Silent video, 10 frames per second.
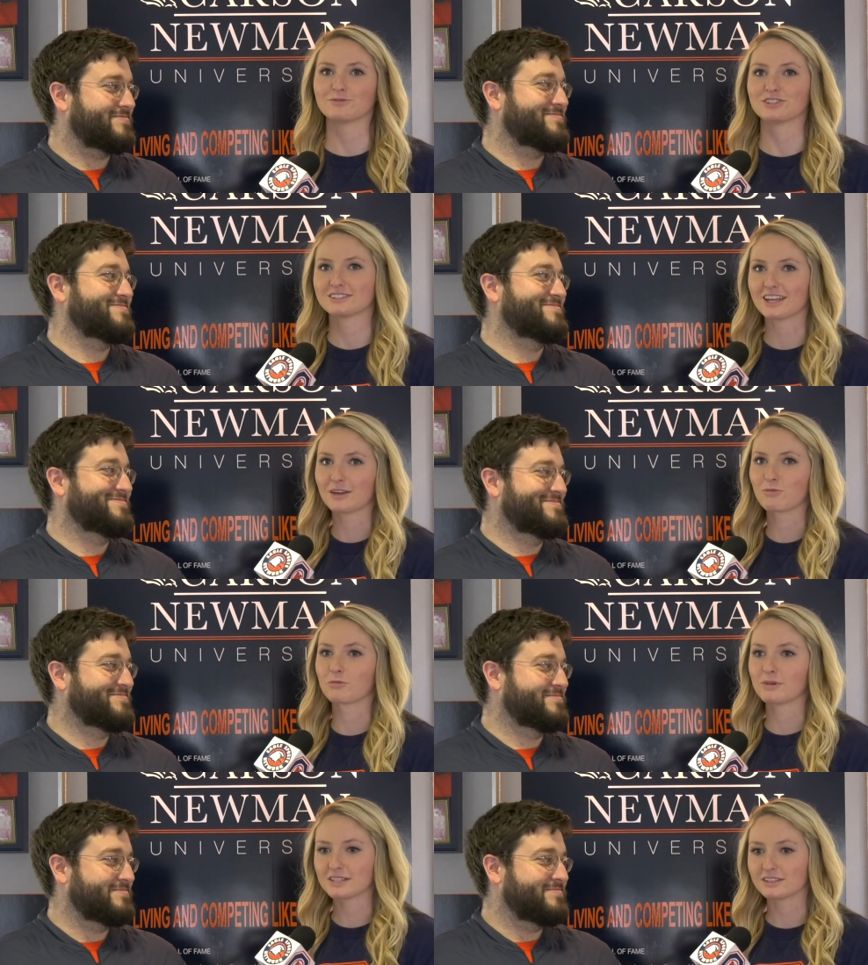Speaker 1: just staying more
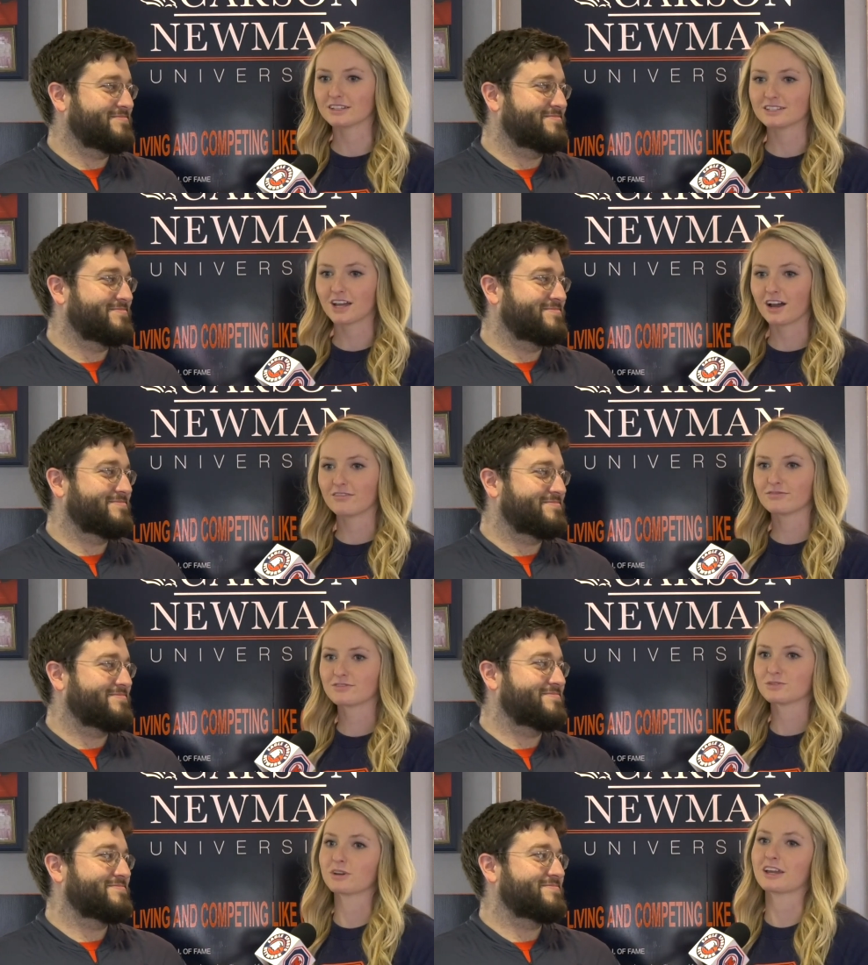mentally tough,
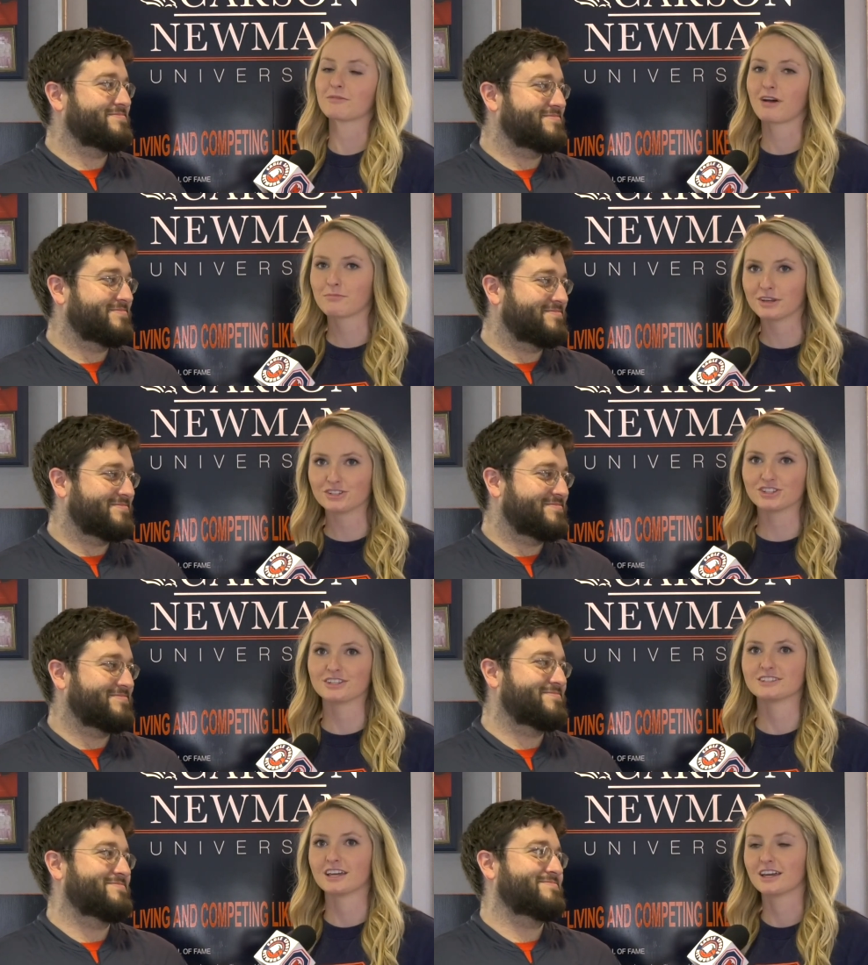swinging at my
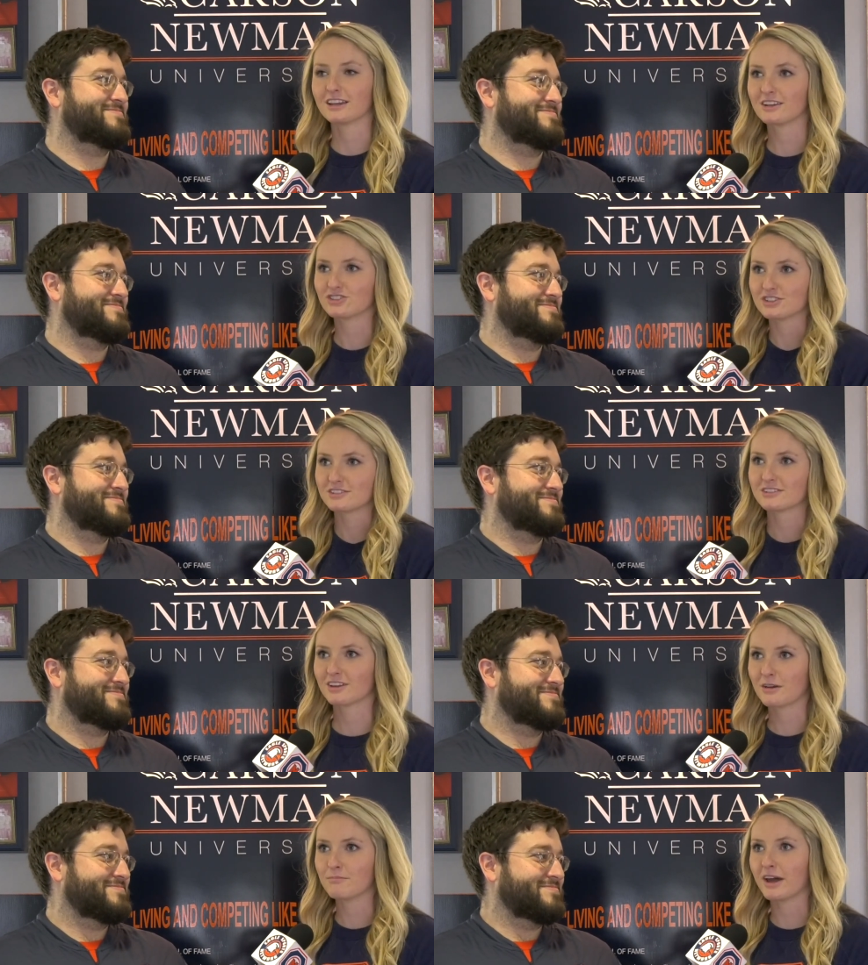pitches, and just
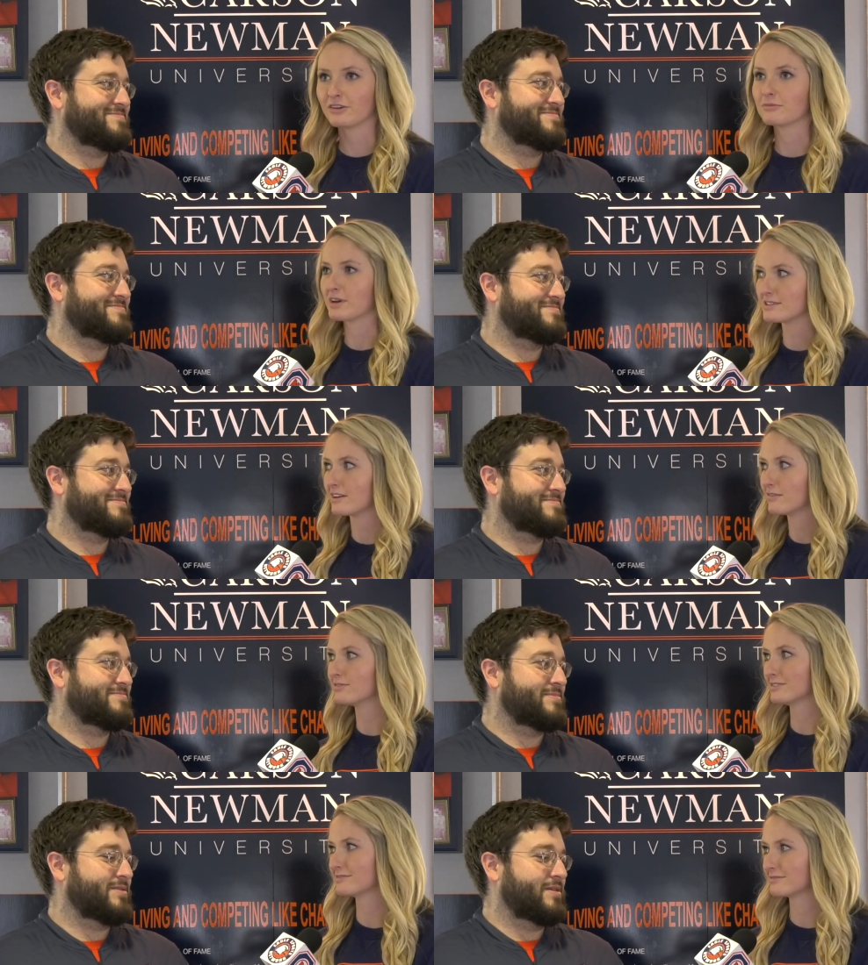bettering myself.
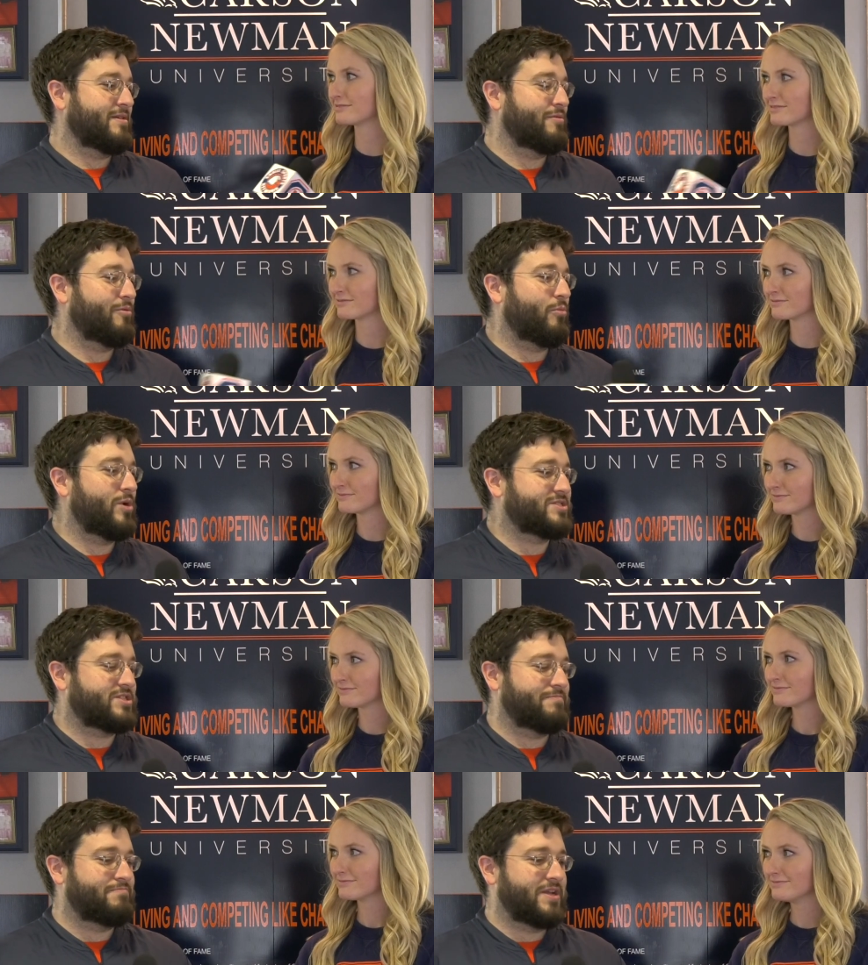
Speaker 2: What's
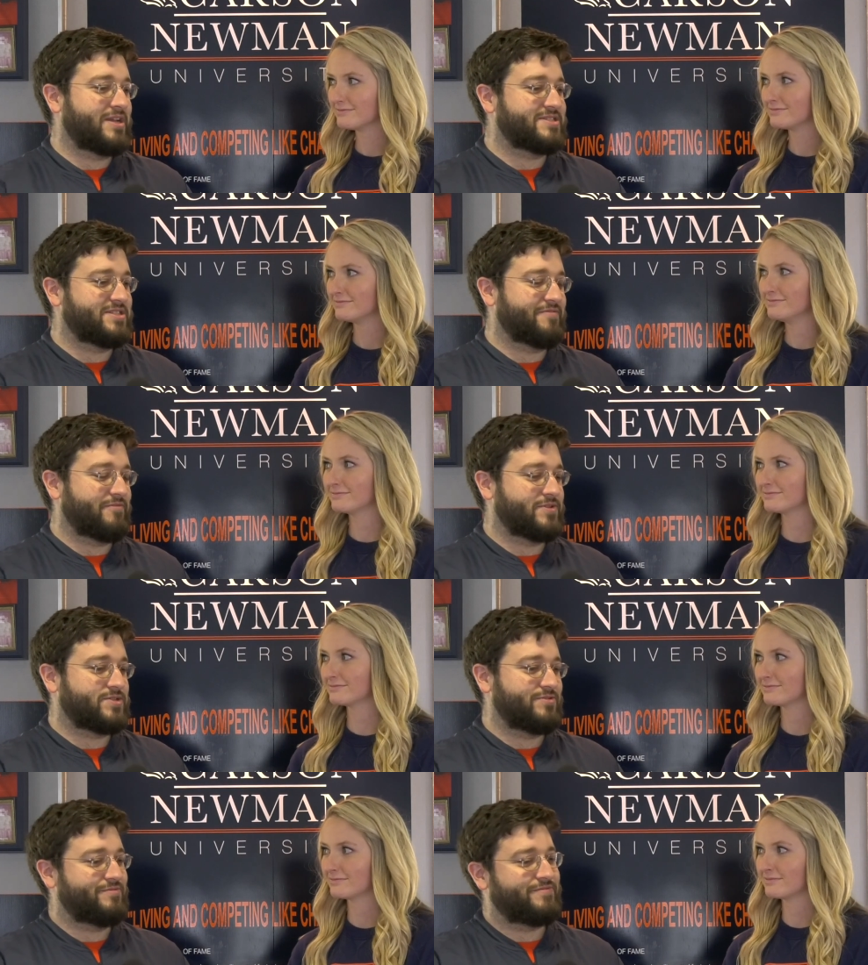the biggest difference
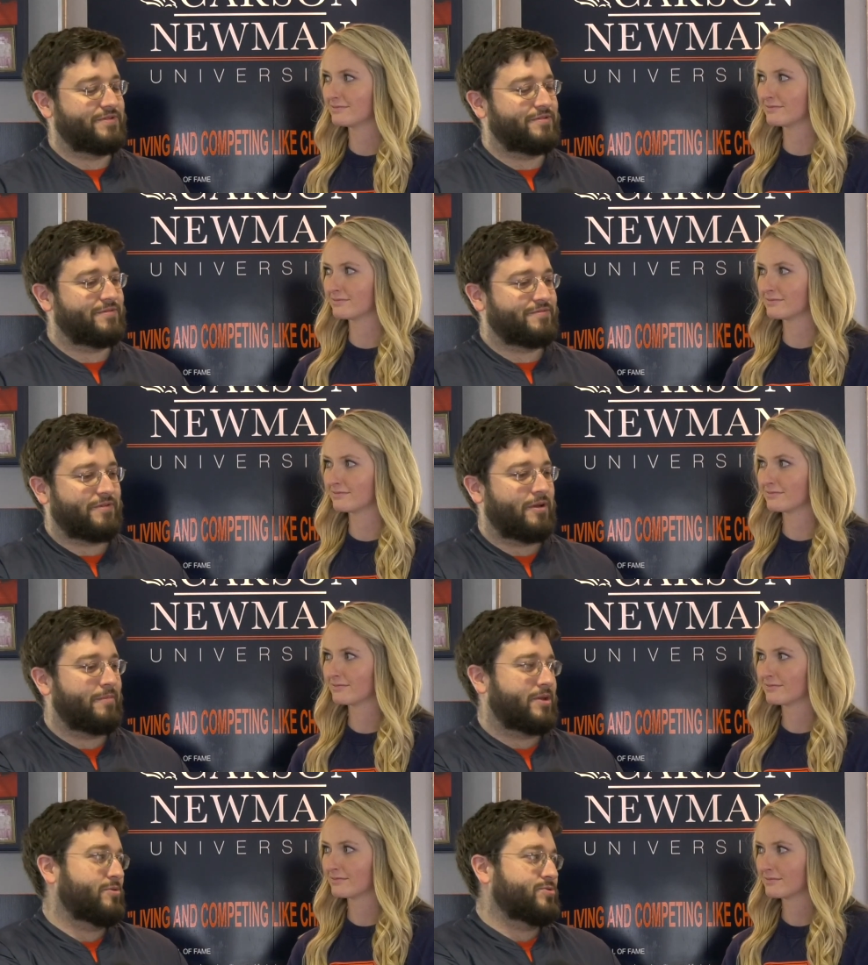do you feel
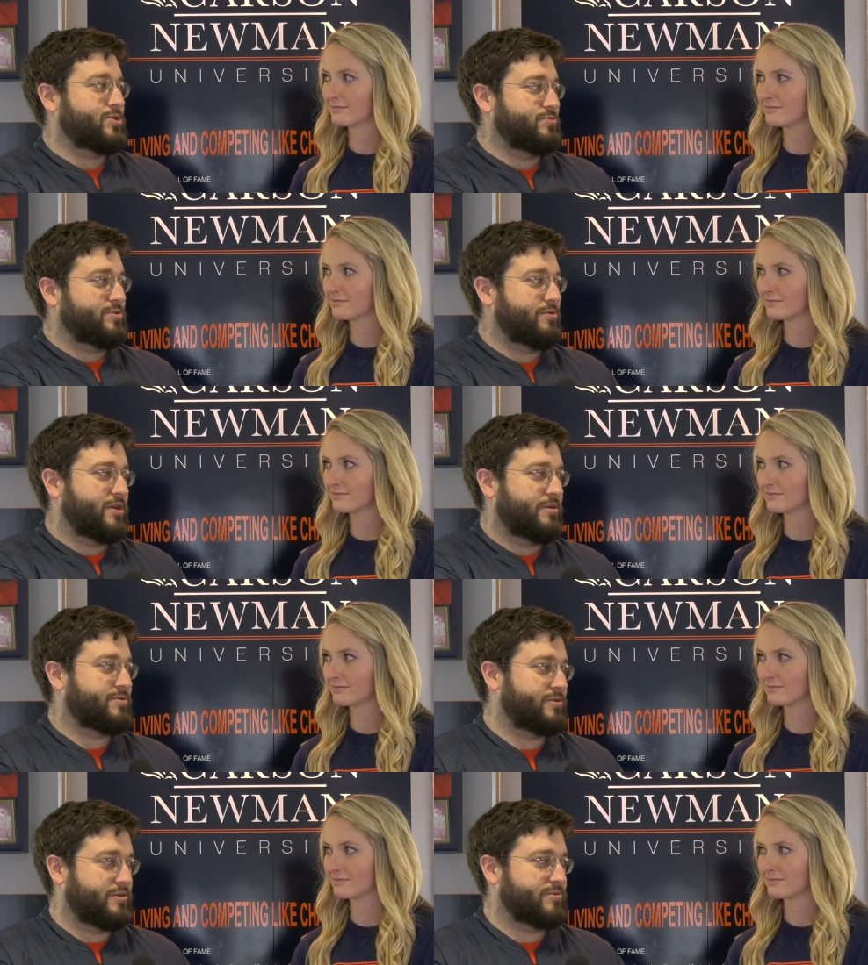from your junior year
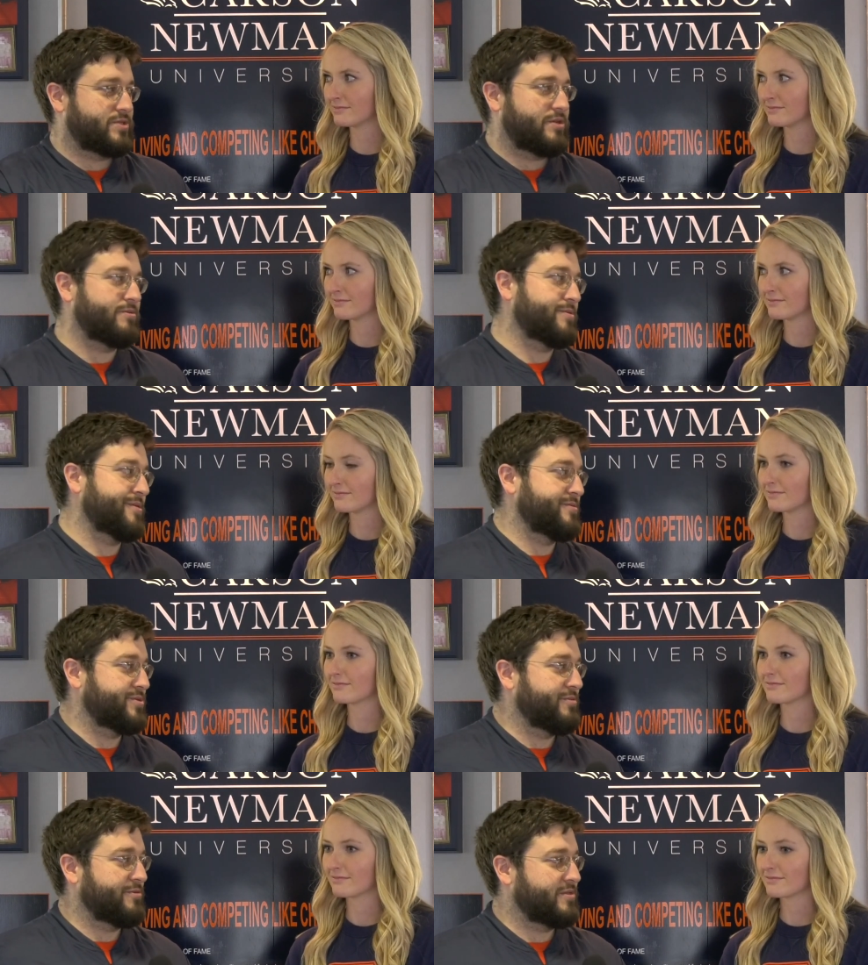to your senior year as
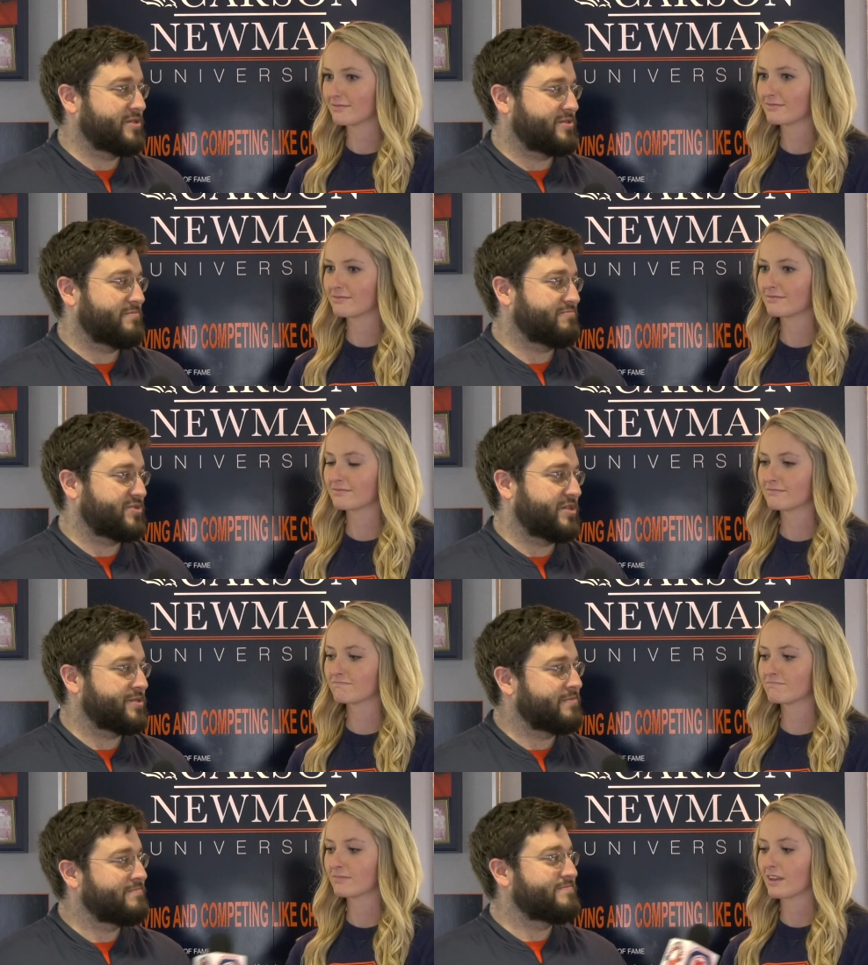you enter this season?